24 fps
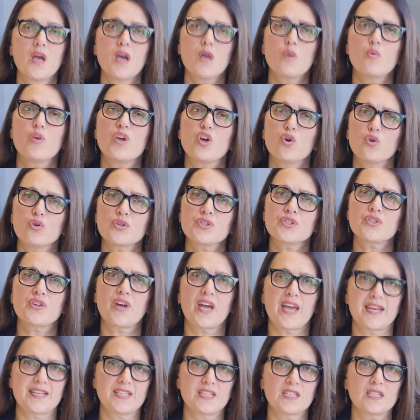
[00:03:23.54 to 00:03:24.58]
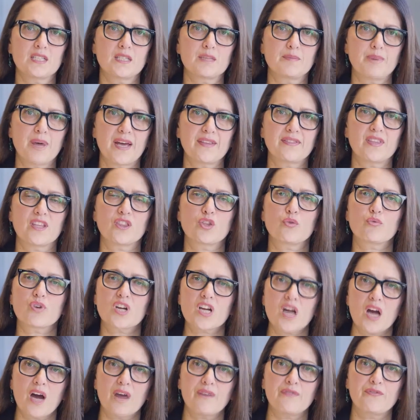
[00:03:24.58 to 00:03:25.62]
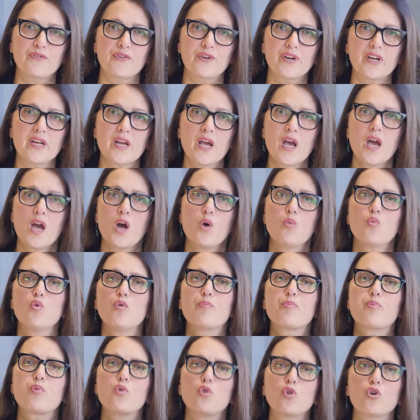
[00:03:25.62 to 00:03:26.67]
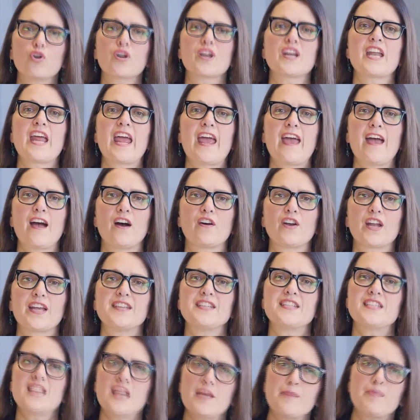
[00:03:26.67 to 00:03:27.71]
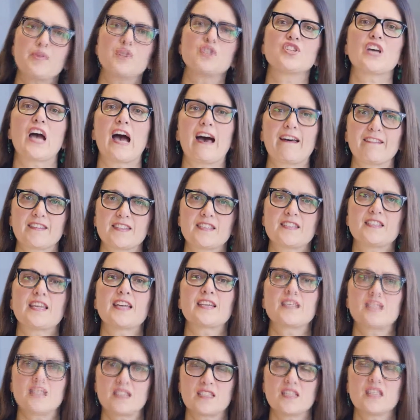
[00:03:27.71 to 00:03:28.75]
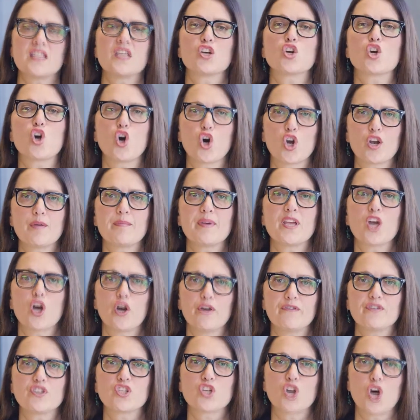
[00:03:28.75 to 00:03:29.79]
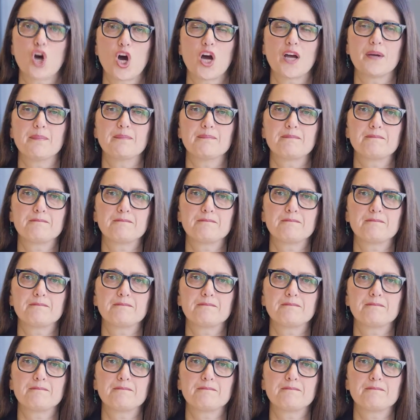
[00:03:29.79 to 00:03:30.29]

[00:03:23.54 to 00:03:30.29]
We also anticipate that the recovery will broaden out and deepen to other sectors in the economy over time.